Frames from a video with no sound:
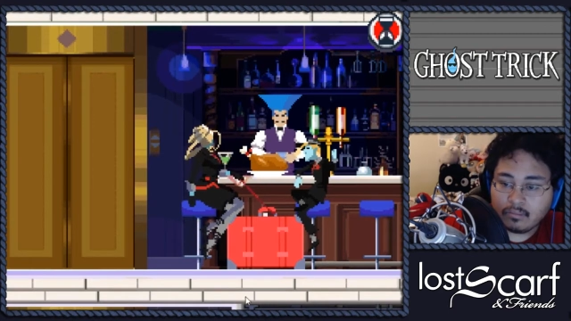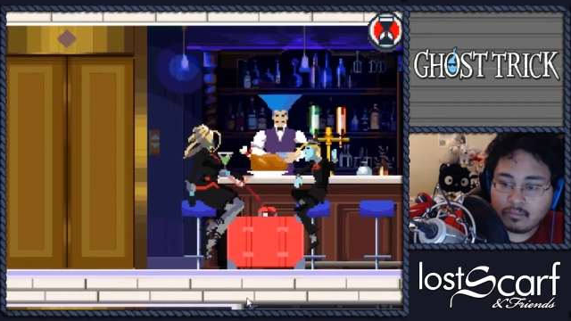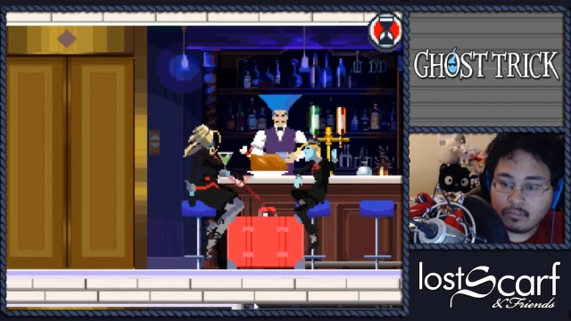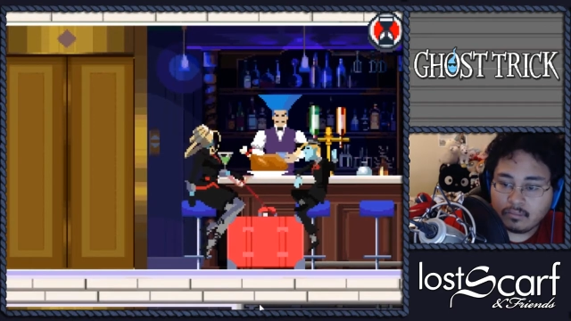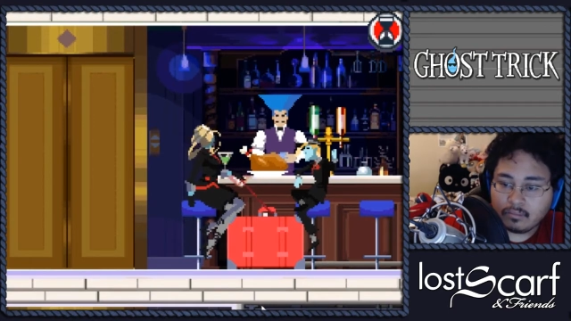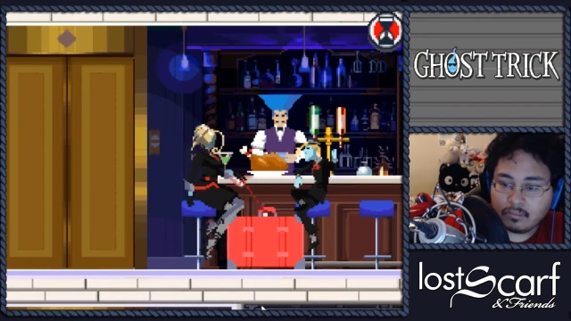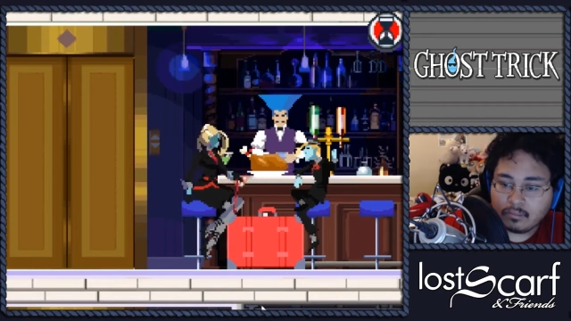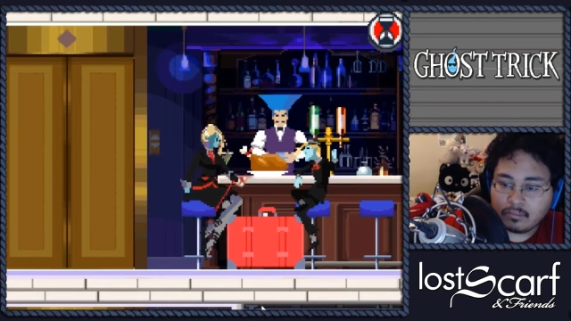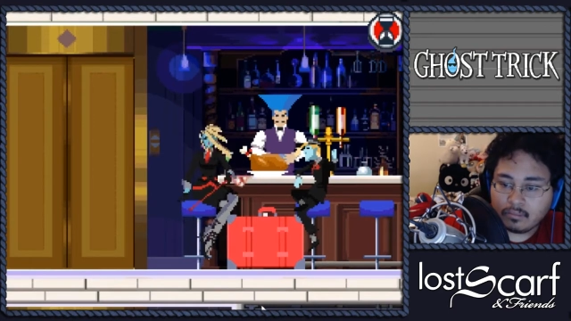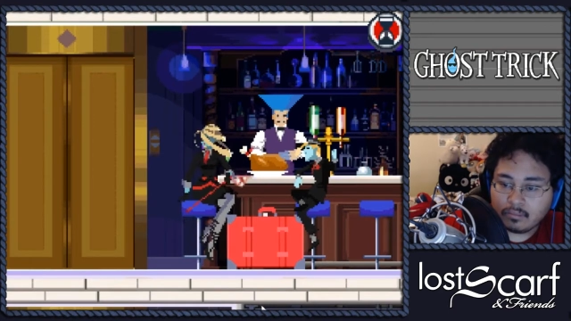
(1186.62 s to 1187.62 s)

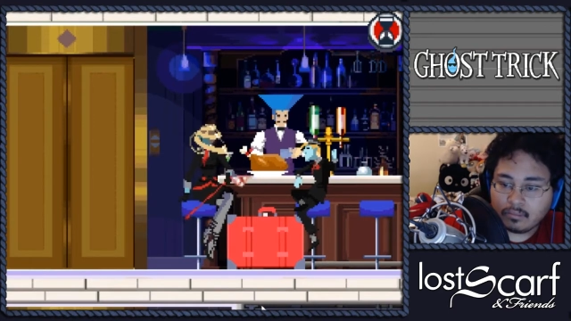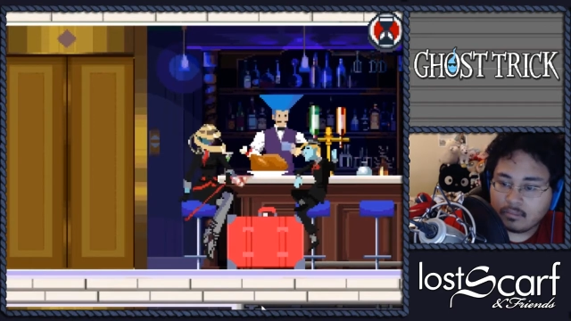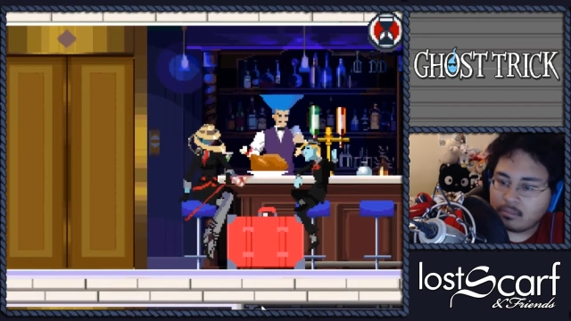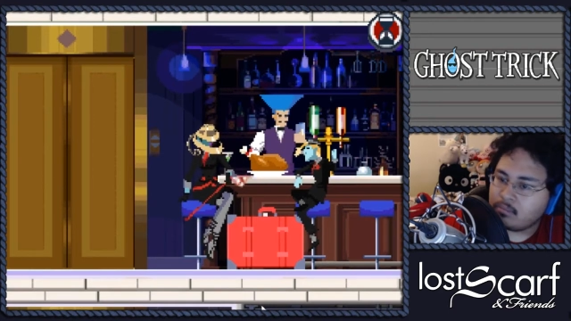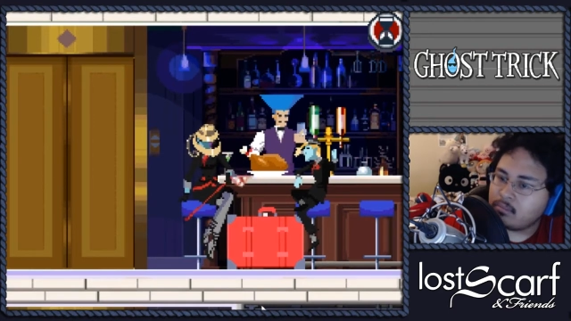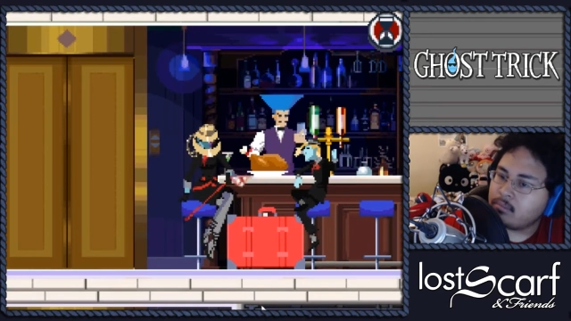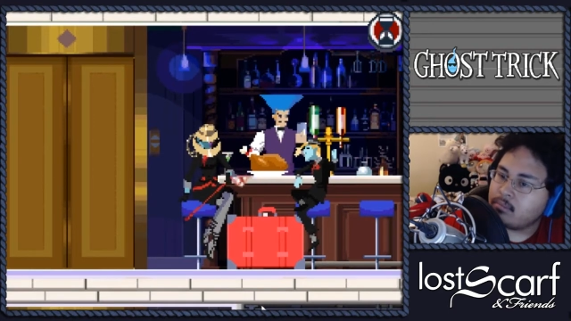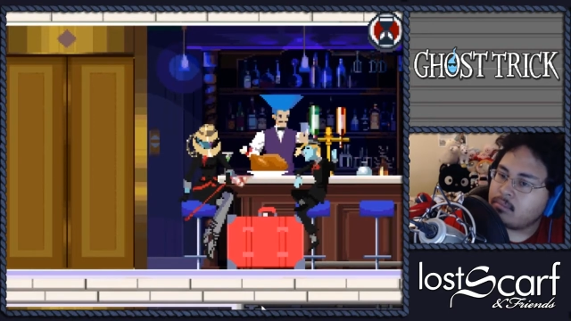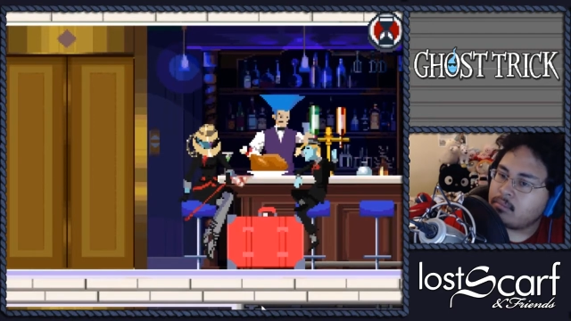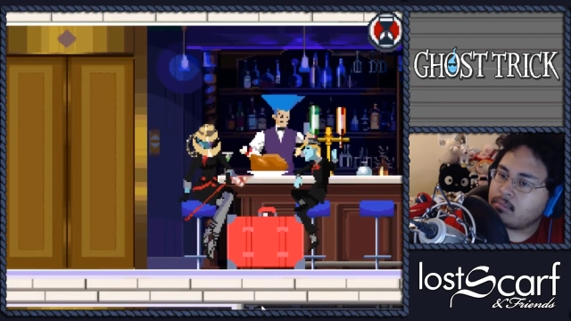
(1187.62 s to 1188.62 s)

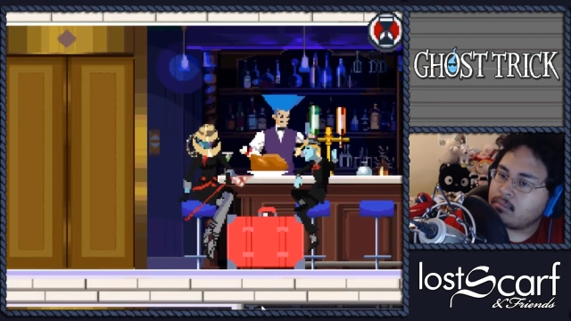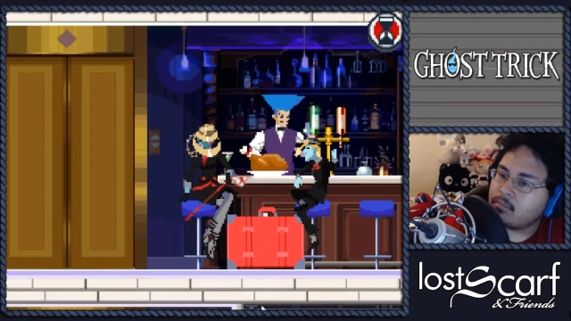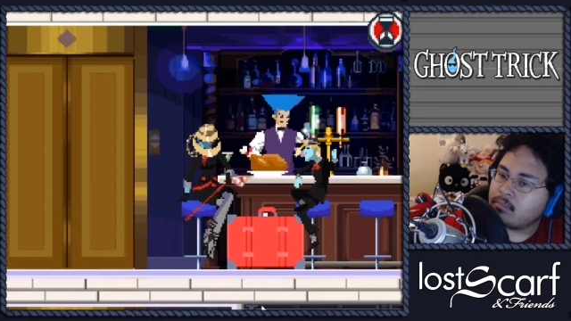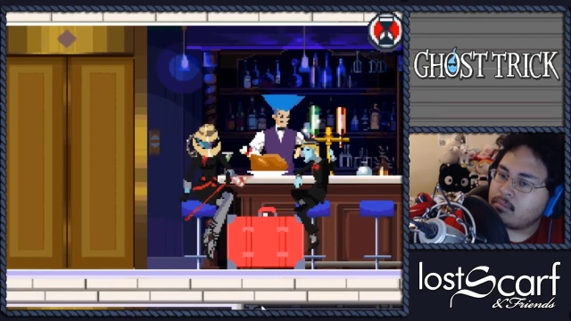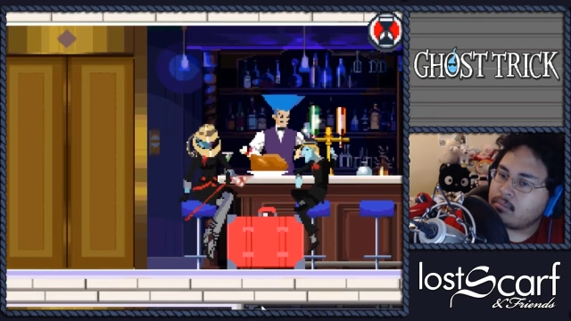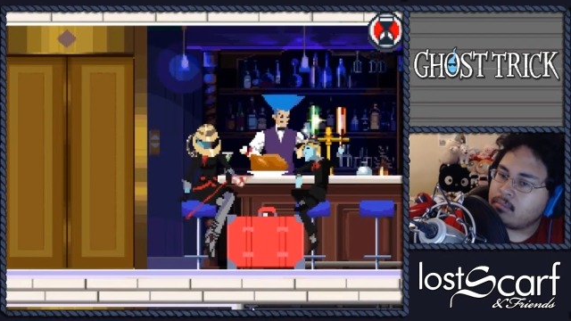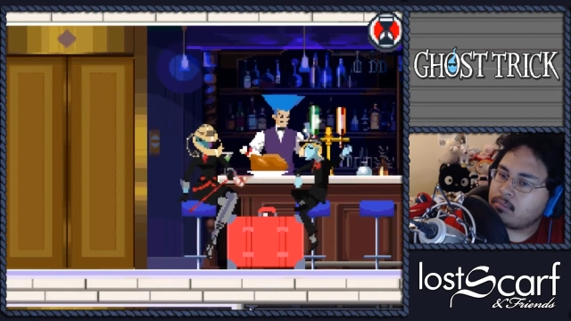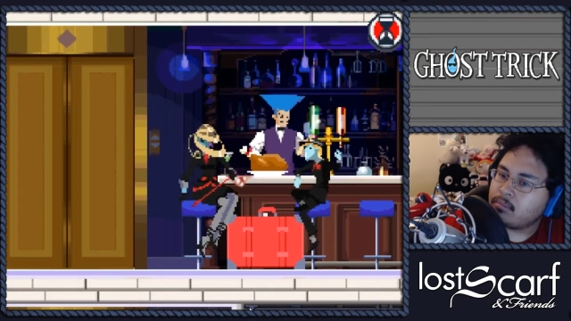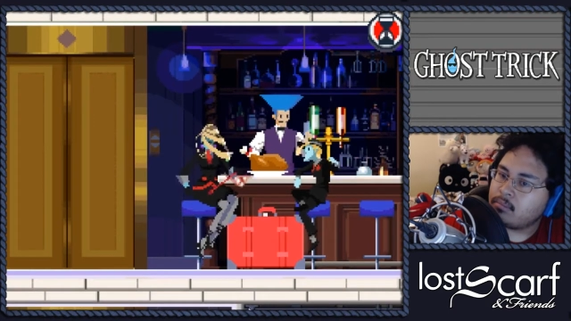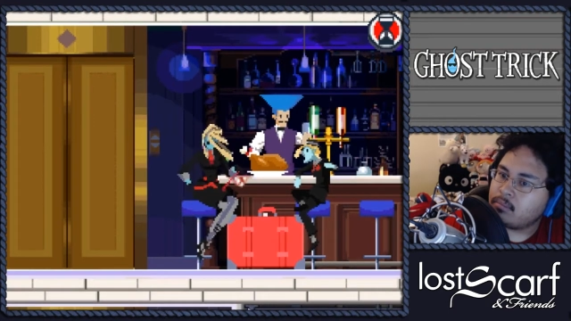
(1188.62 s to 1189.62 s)

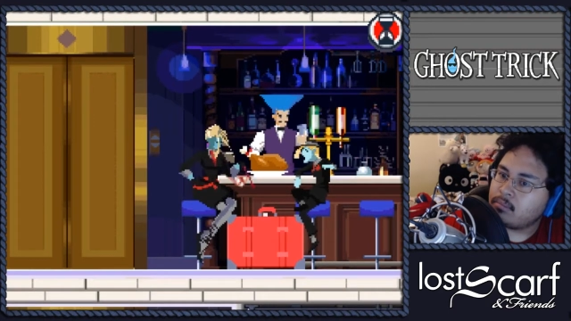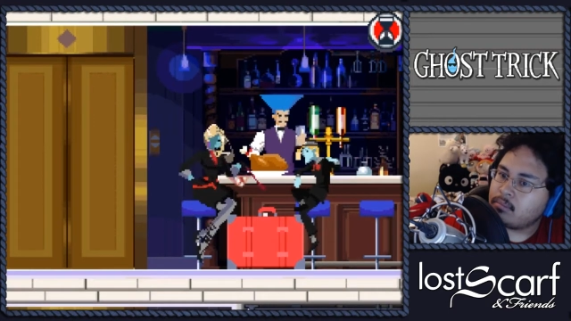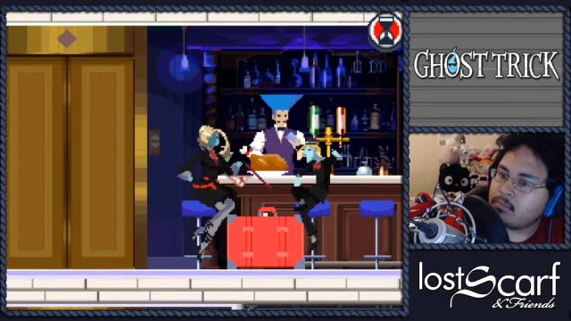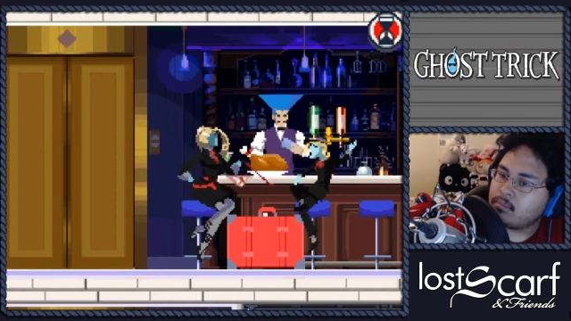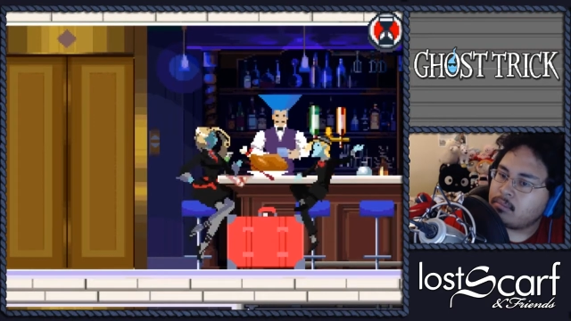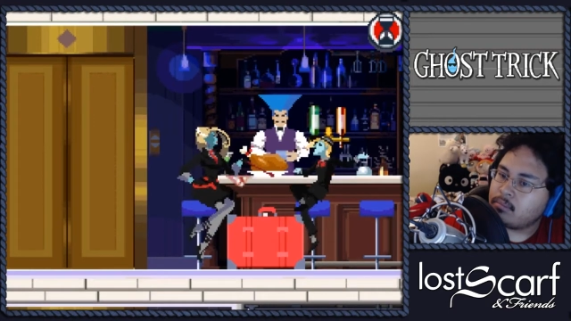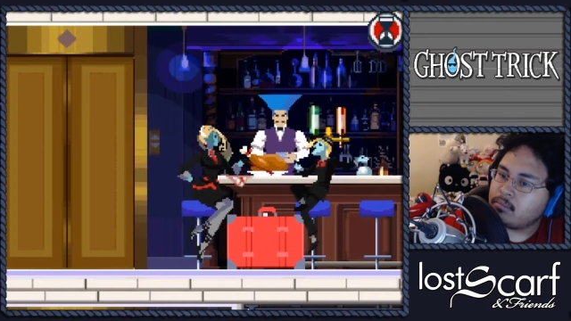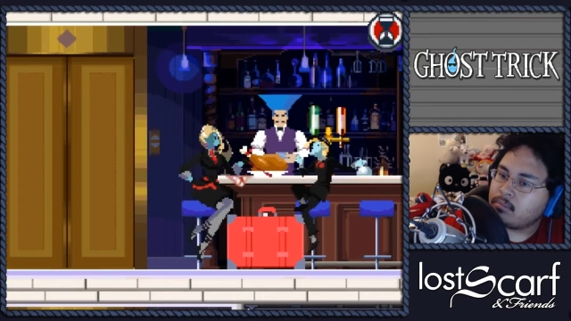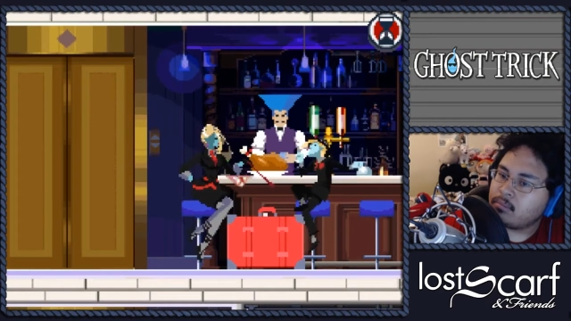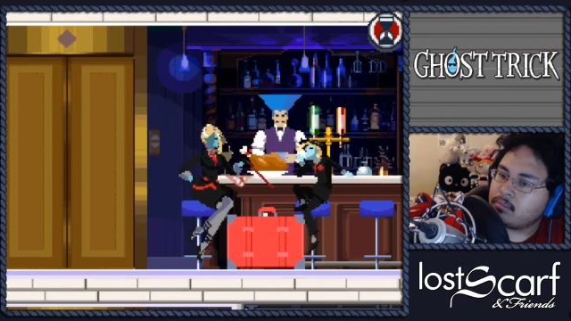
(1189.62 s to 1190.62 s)

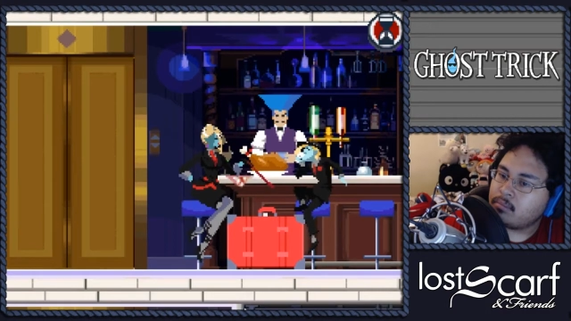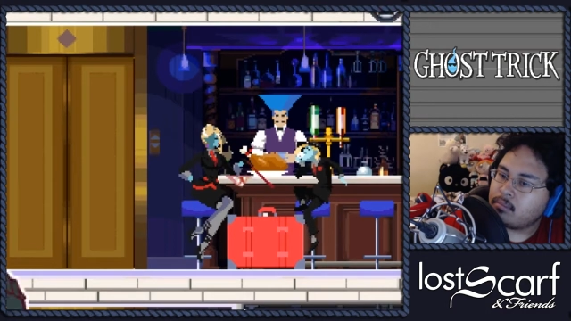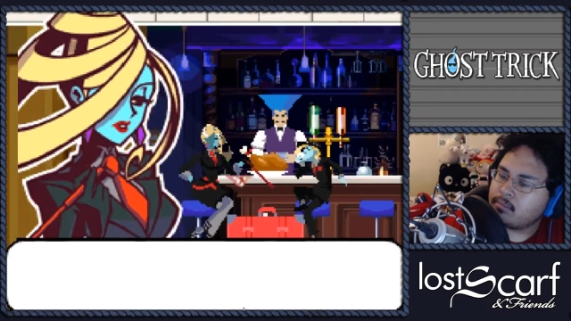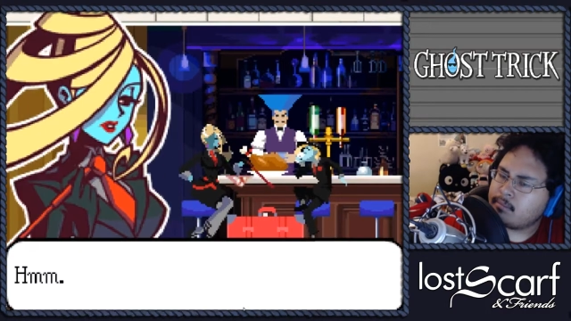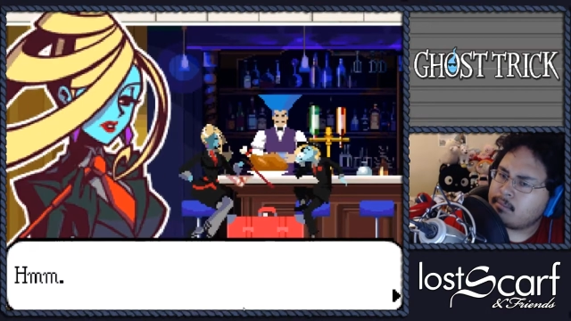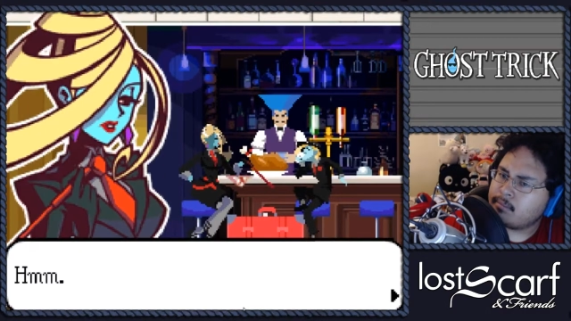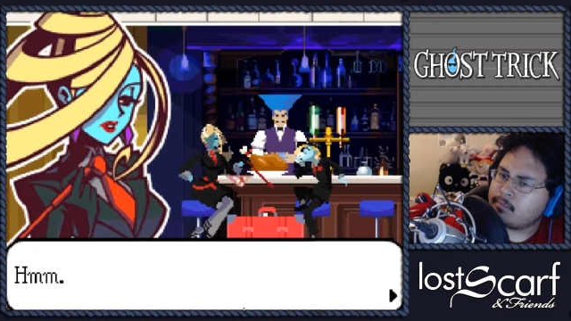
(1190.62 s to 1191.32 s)
Nothing is said.